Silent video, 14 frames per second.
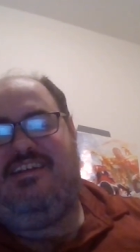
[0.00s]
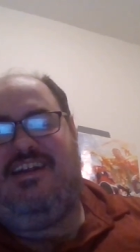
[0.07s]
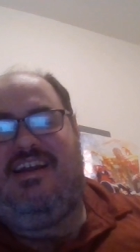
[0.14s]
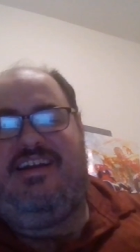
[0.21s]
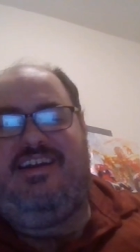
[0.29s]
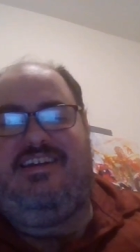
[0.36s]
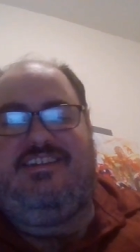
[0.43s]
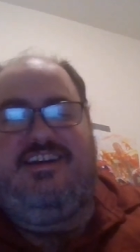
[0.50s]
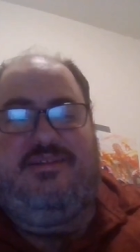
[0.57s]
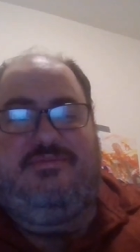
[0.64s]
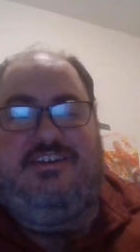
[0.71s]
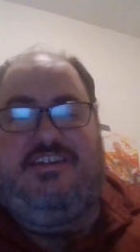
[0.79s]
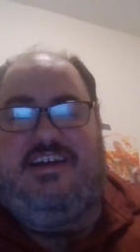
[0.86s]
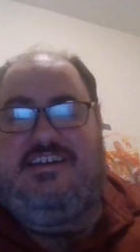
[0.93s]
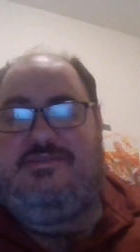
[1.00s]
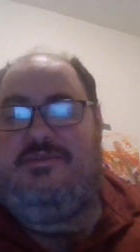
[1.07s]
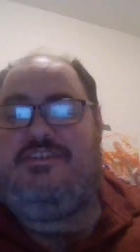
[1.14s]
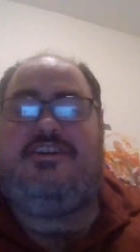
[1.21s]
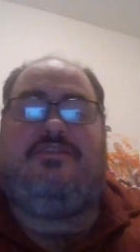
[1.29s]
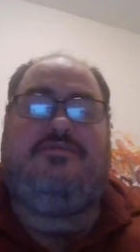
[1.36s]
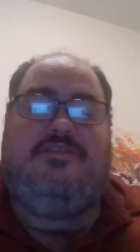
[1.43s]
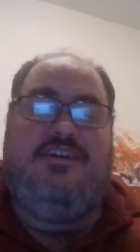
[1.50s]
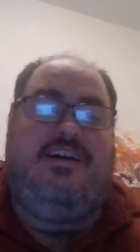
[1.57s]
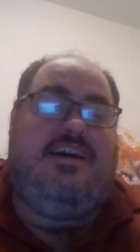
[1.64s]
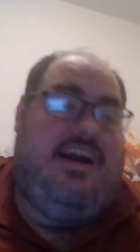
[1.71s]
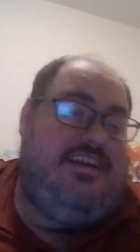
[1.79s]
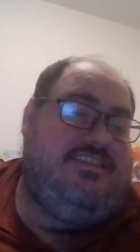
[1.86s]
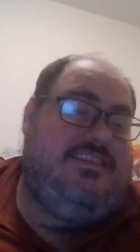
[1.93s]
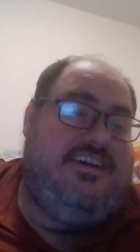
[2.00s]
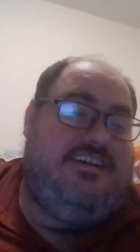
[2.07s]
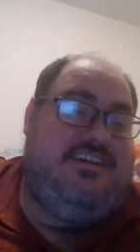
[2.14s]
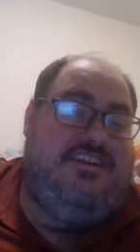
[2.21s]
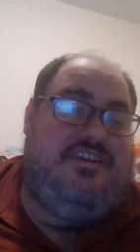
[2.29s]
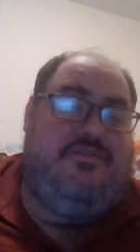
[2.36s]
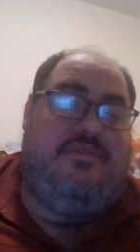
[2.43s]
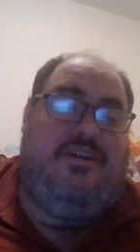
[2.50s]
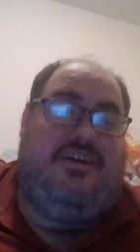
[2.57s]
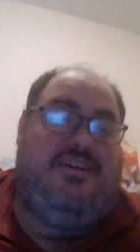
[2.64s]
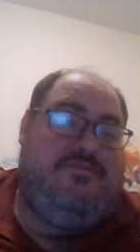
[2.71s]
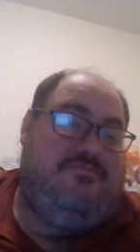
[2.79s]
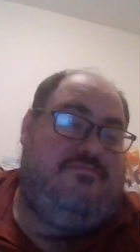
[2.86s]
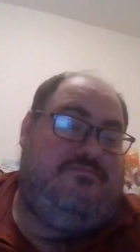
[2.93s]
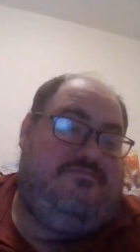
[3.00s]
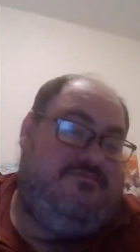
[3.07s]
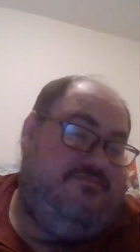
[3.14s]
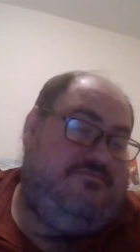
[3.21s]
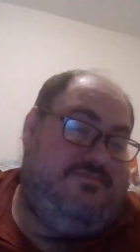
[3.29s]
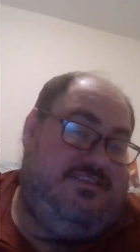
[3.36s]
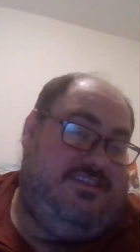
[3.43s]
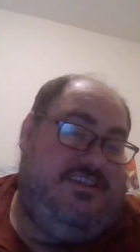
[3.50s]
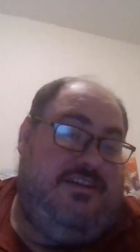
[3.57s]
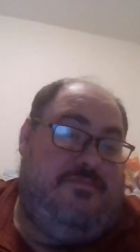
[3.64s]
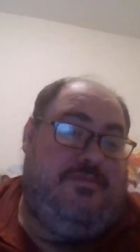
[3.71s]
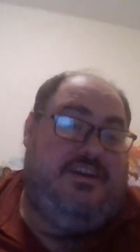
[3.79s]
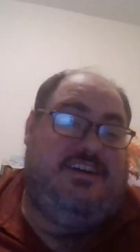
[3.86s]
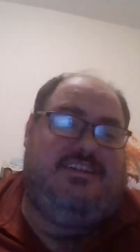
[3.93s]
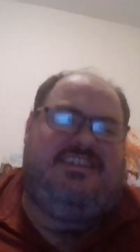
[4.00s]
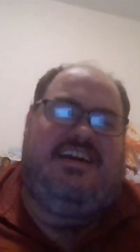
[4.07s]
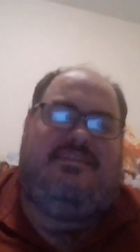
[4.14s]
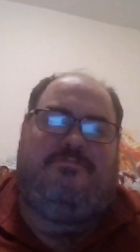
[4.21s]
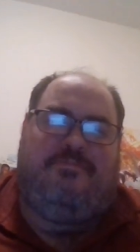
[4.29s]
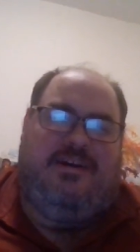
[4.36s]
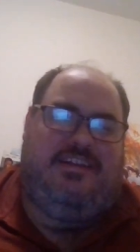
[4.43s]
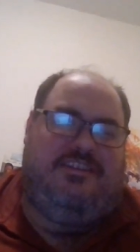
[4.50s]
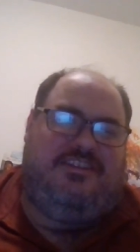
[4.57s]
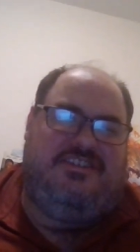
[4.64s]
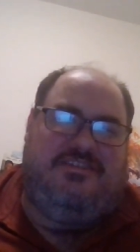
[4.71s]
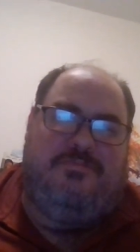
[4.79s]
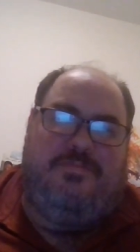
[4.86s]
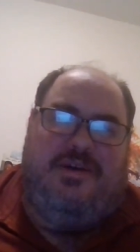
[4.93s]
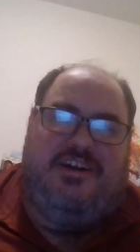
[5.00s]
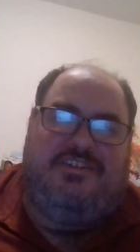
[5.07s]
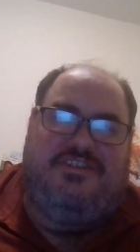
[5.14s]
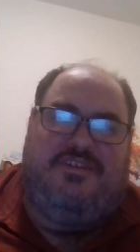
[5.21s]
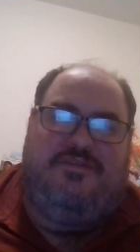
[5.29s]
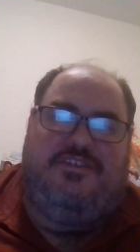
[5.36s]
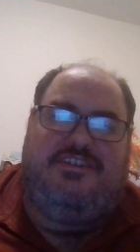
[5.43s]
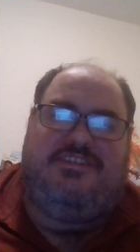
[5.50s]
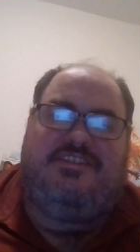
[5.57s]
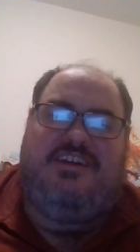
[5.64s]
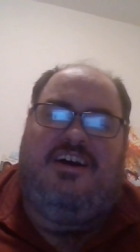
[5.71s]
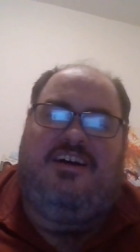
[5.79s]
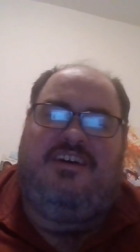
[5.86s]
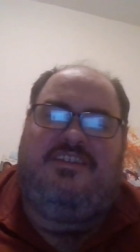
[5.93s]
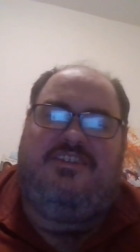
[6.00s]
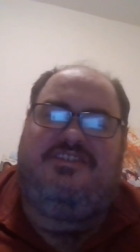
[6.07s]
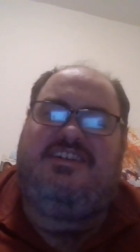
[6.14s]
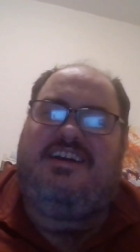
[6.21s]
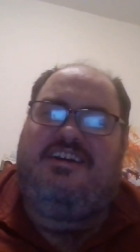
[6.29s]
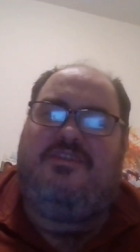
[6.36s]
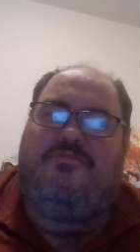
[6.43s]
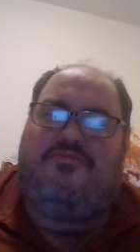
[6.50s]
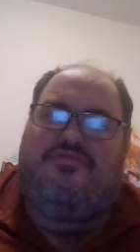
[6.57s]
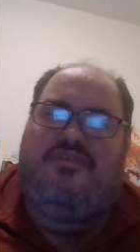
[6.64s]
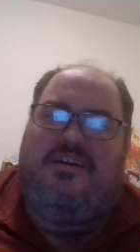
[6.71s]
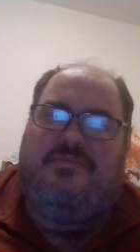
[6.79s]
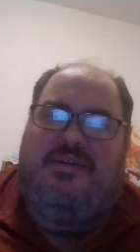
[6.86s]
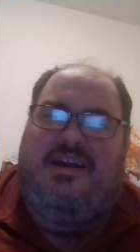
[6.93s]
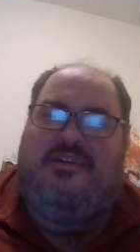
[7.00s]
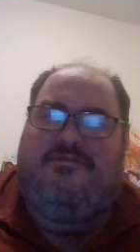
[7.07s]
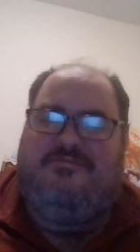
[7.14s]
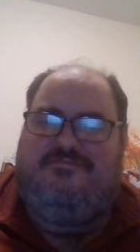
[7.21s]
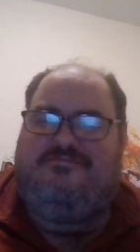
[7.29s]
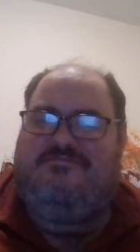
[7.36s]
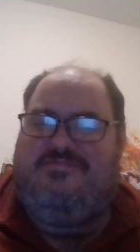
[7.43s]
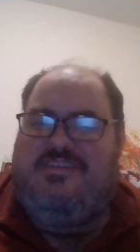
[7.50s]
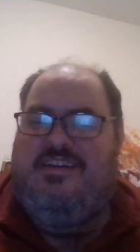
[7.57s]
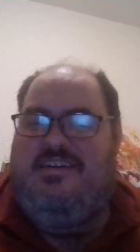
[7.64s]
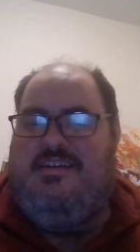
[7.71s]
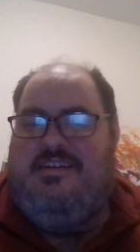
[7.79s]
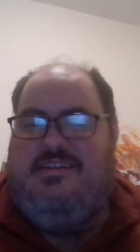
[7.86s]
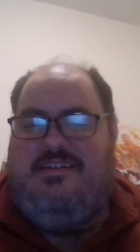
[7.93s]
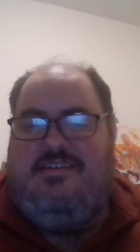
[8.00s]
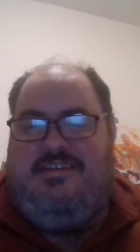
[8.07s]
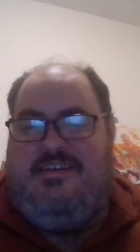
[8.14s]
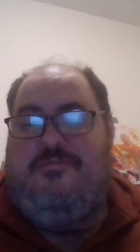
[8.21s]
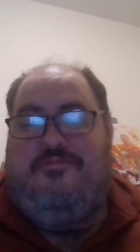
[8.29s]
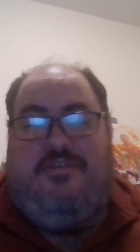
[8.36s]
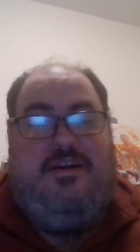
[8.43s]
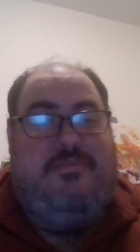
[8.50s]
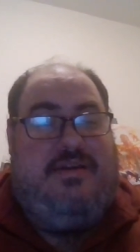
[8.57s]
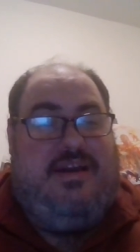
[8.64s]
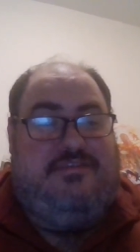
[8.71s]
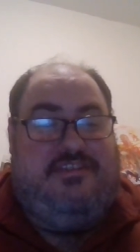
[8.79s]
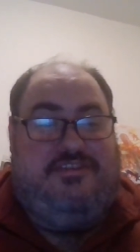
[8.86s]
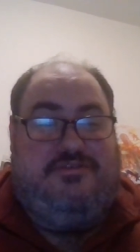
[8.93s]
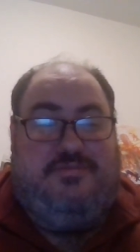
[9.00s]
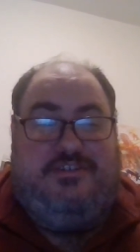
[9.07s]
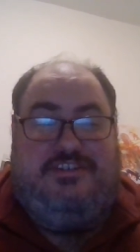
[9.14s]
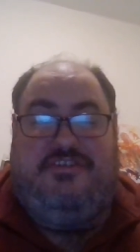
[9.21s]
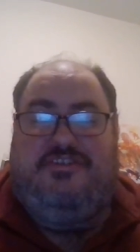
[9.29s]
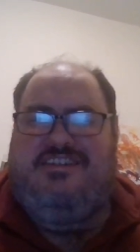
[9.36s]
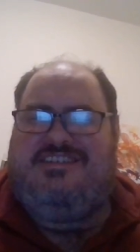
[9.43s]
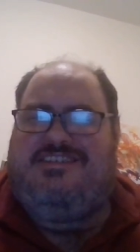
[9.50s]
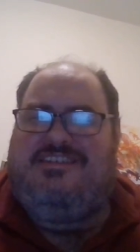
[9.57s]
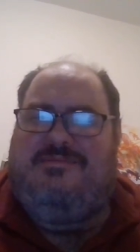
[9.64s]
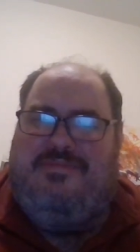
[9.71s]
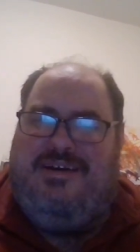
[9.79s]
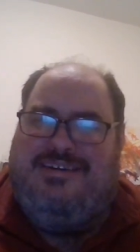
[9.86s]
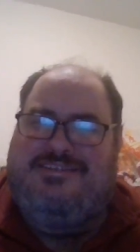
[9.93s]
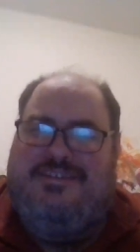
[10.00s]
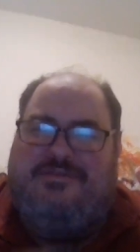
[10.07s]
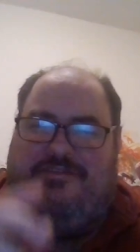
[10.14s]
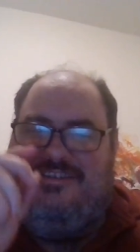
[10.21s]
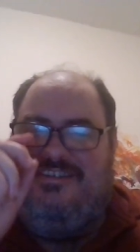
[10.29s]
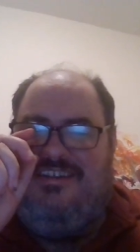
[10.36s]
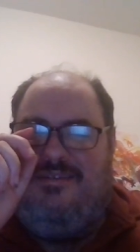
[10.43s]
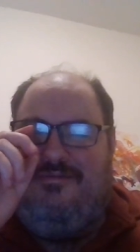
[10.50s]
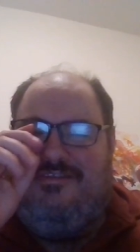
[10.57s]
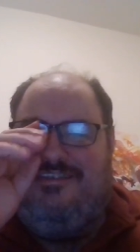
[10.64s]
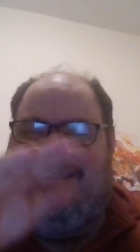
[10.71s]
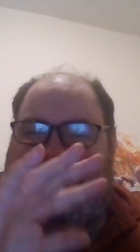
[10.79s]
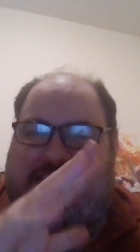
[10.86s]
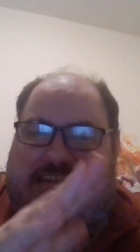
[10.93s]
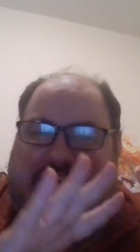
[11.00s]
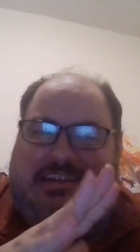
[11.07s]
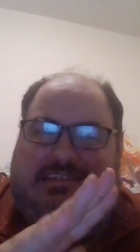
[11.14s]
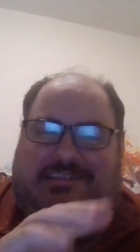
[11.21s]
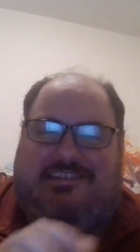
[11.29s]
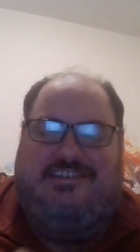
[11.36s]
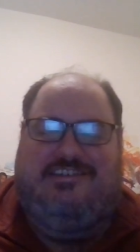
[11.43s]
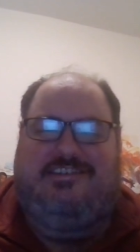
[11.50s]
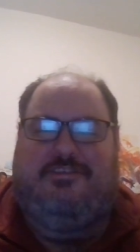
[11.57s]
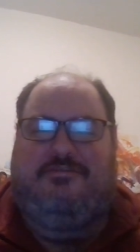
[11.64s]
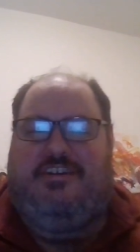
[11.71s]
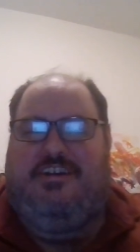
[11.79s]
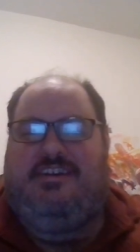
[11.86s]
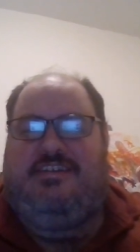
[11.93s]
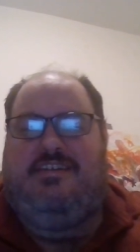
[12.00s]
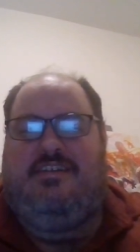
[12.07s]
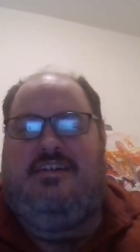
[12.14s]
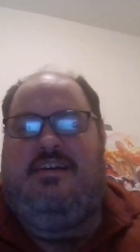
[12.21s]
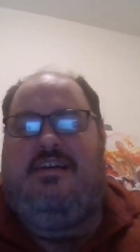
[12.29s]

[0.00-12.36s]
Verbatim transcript: you know, didn't have any time to see it last week, so I decided you know uh sit because after by the looks of the box office uh looks like it'll probably be out it'll probably be out there pretty soon because the box office number is not looking so great.